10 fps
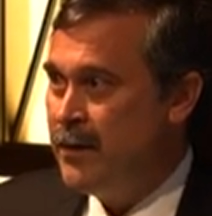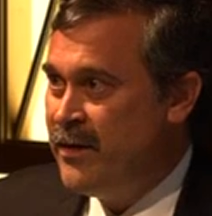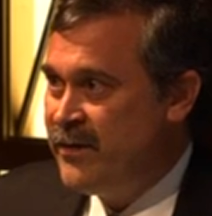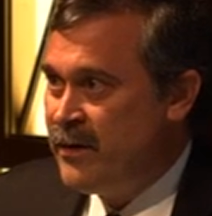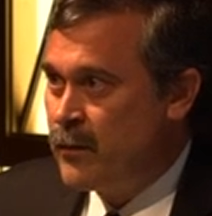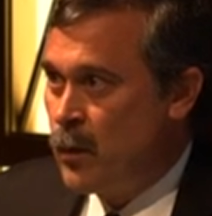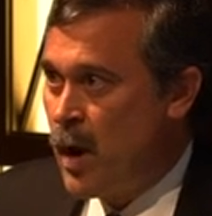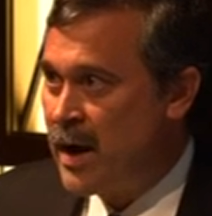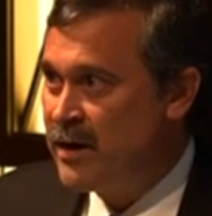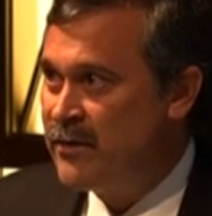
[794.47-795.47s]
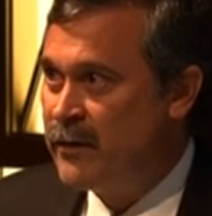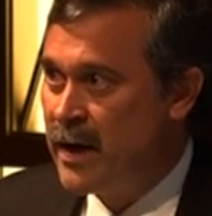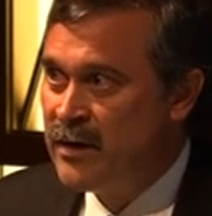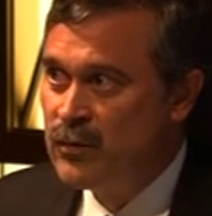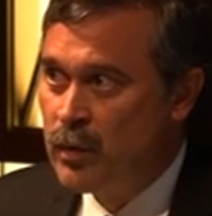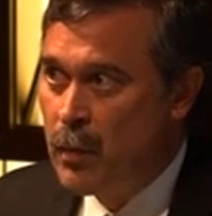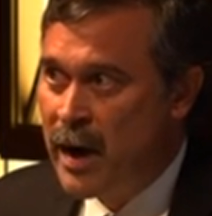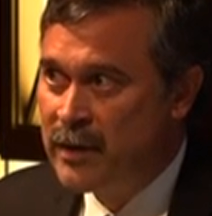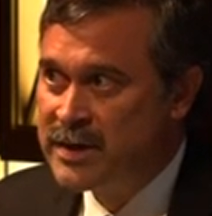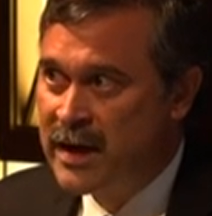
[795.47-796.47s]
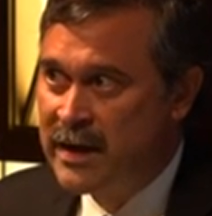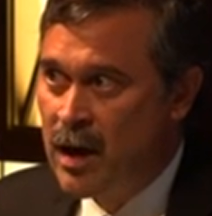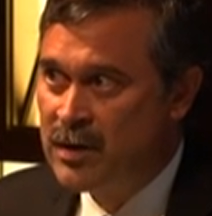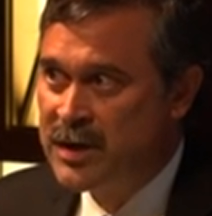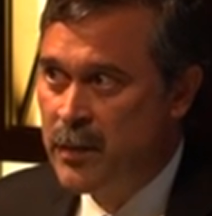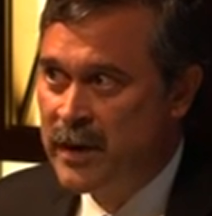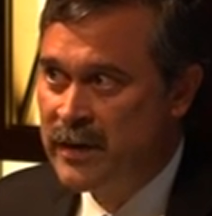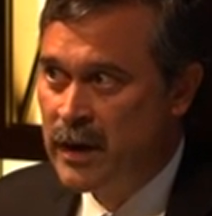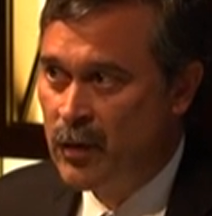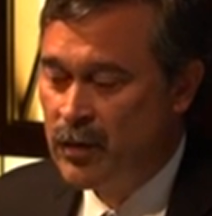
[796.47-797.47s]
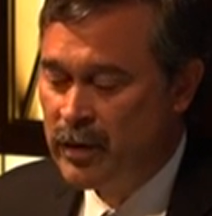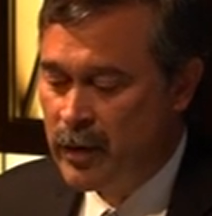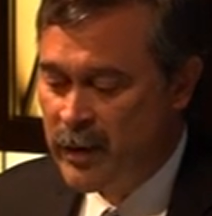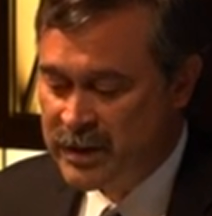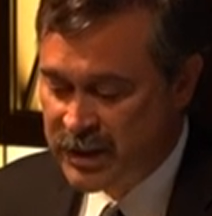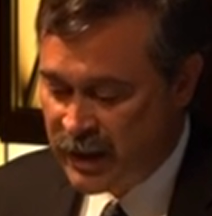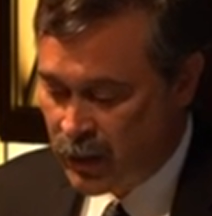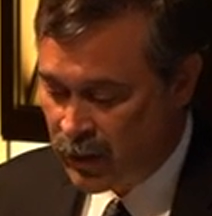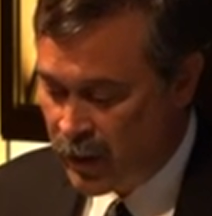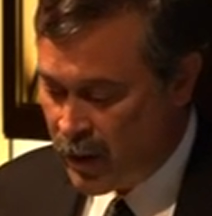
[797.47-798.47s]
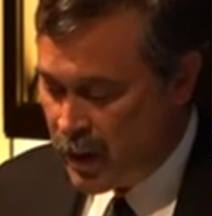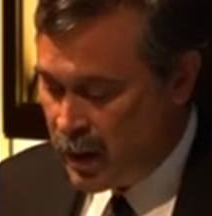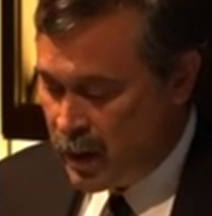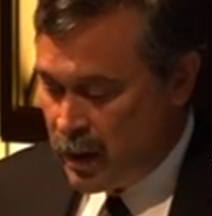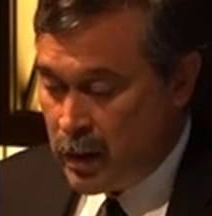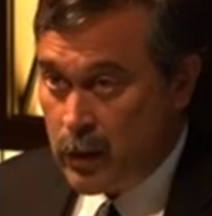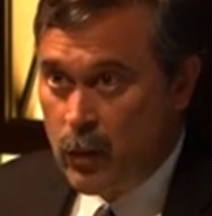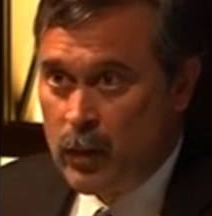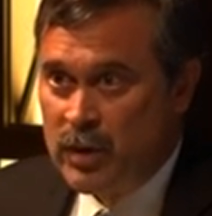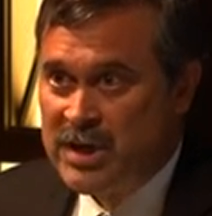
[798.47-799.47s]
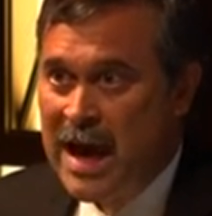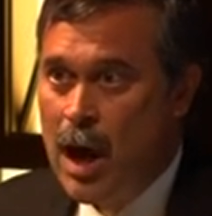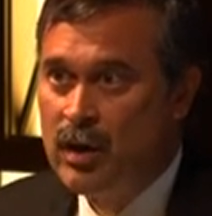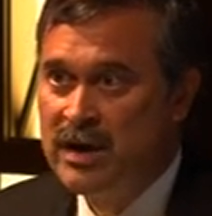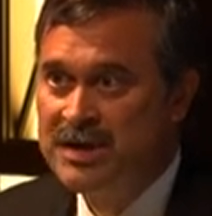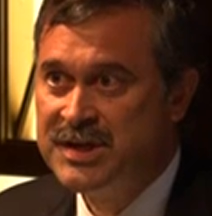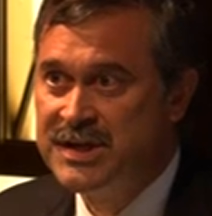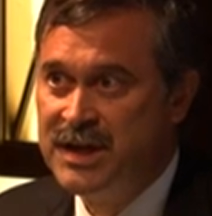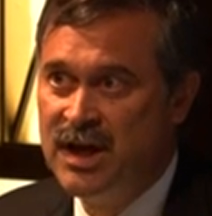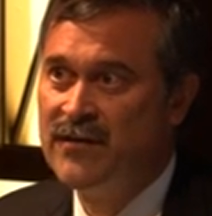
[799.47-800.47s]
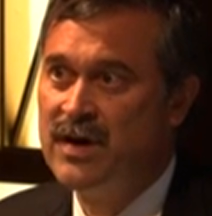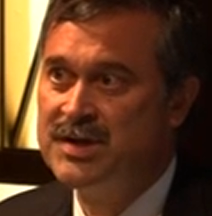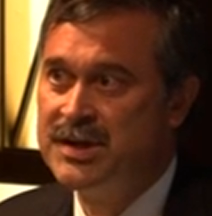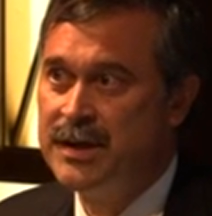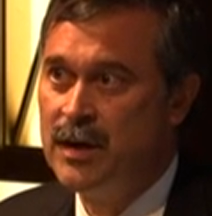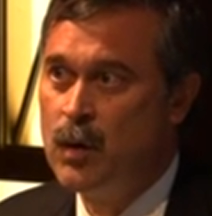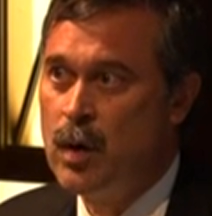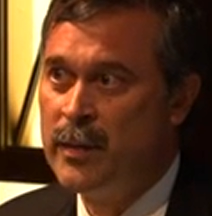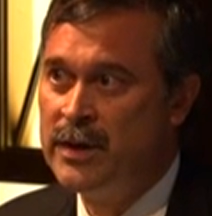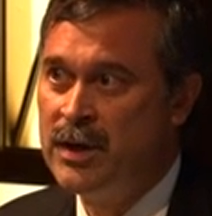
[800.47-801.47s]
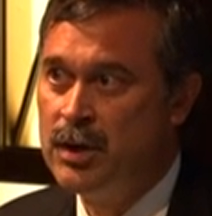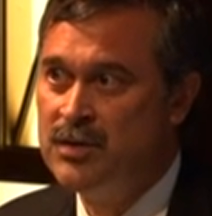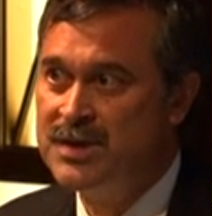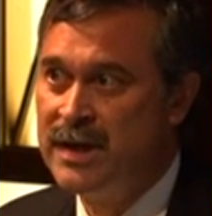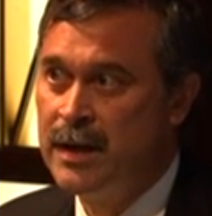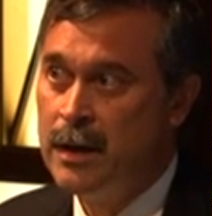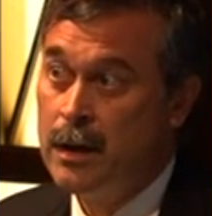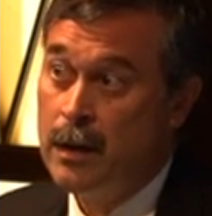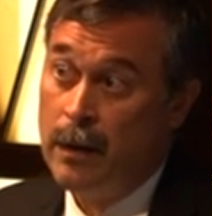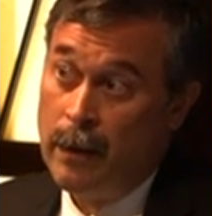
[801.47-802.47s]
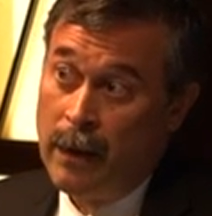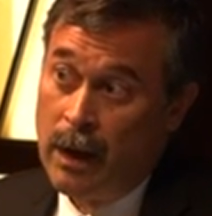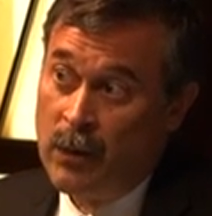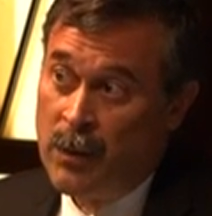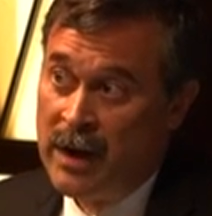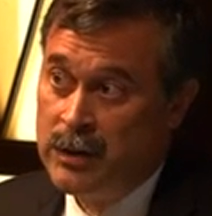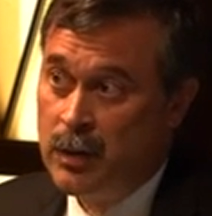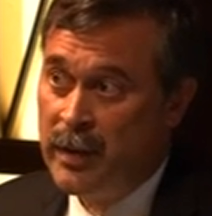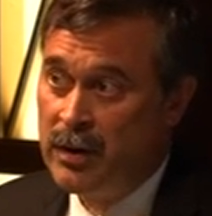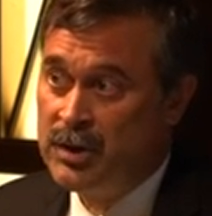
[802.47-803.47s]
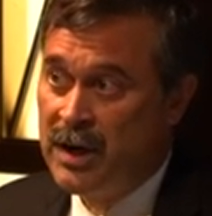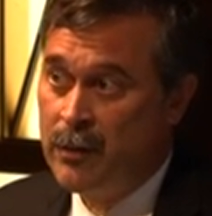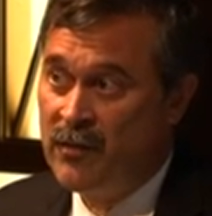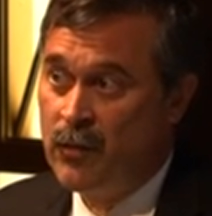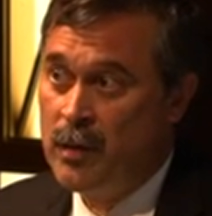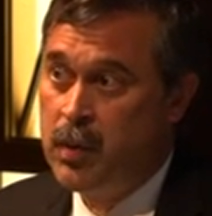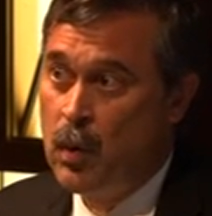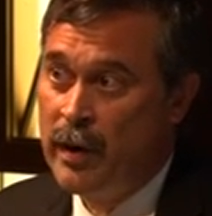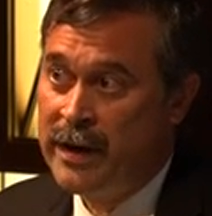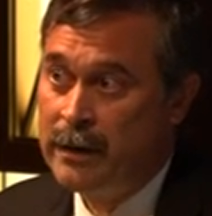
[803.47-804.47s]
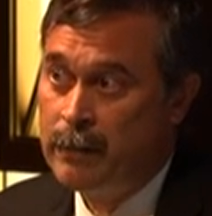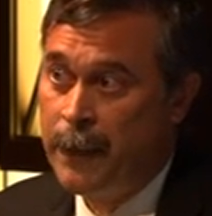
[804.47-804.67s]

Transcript: This isn't rocket science with modern technology. I mentioned that earlier. Tell us, give us the equipment to use it, and we might do a better job of reporting.